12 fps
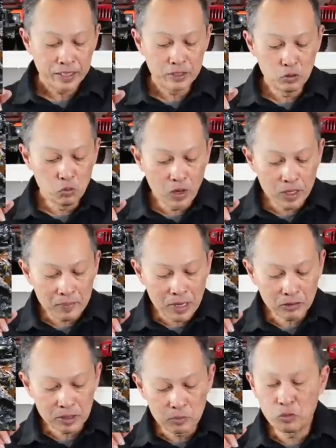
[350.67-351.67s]
And you wanna
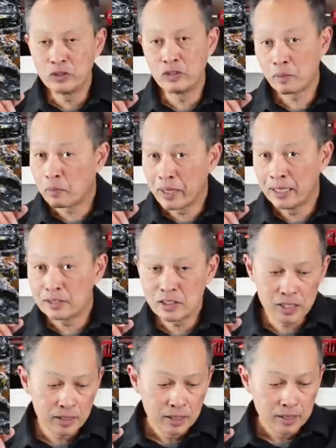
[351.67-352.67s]
mount him with rubber bands.